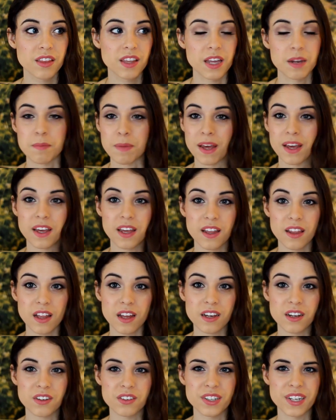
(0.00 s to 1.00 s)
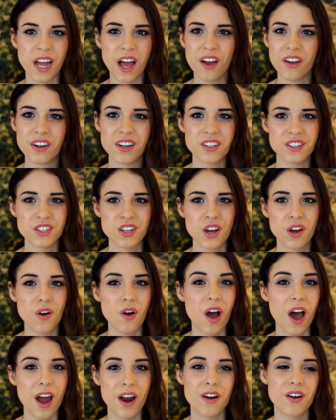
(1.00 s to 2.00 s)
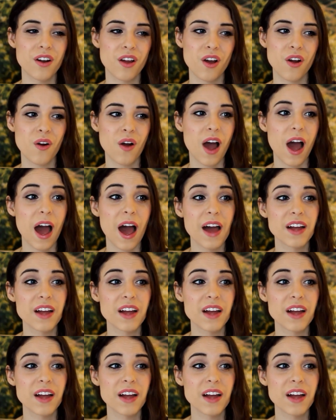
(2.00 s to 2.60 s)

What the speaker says: can make it like a reality show. I don't know.